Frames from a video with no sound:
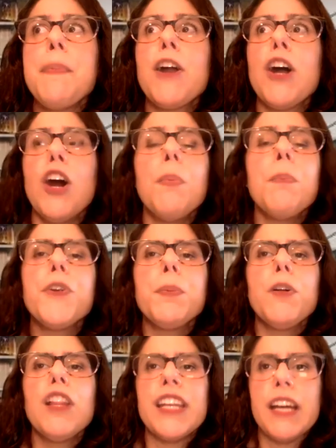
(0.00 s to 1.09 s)

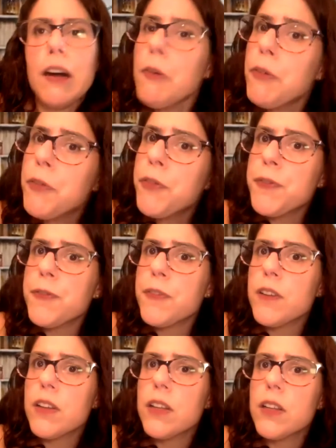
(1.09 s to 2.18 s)
comfortable enough
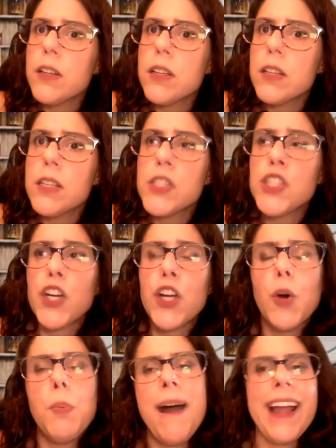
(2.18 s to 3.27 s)
to
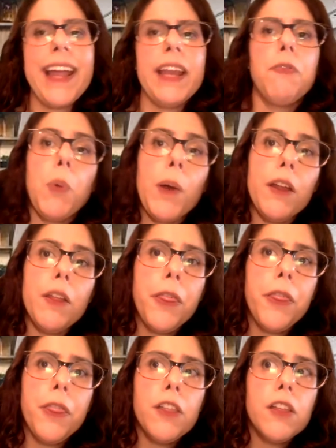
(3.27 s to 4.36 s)
go back and forth
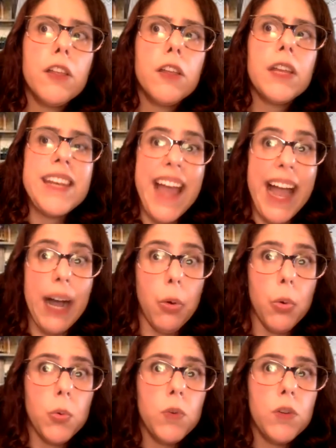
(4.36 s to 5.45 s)
now.
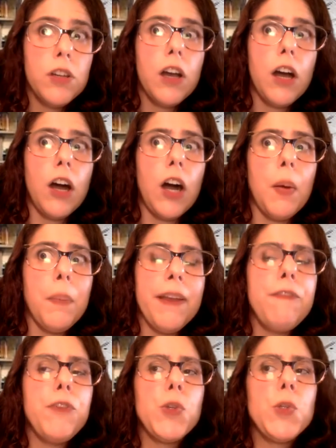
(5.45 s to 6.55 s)

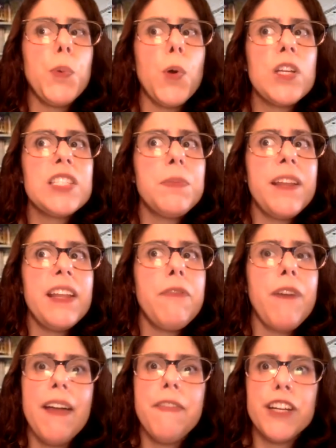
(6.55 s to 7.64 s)
If you spoke to me
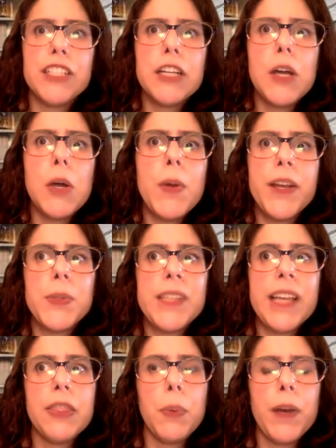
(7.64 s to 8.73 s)
5 years ago and you
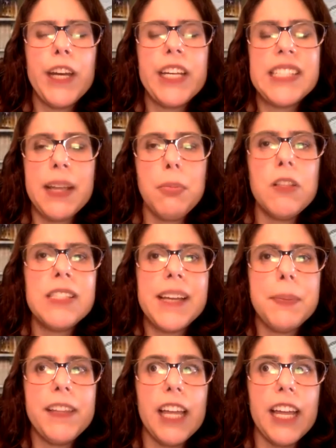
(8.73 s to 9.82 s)
said the word disabled,
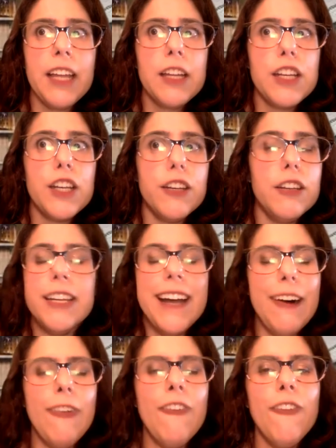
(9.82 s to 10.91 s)
I'd be like,
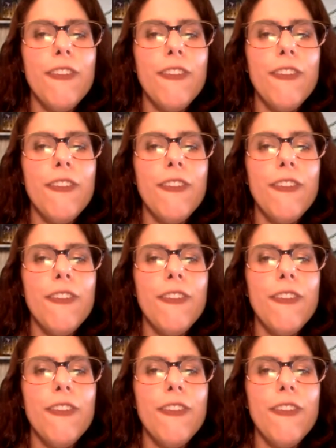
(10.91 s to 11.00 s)
no.